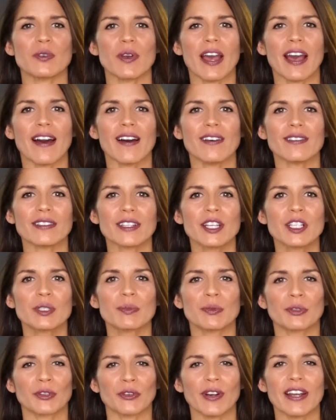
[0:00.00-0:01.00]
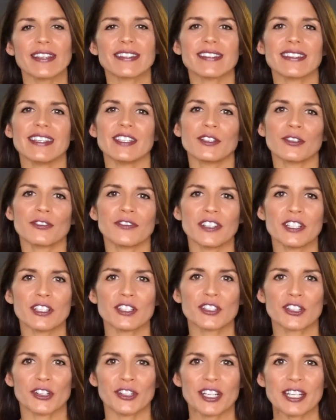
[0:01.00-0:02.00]
out to progress in your fitness
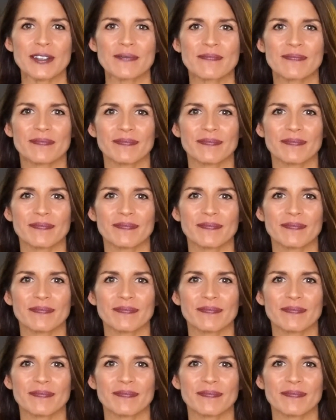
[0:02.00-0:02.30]
journey.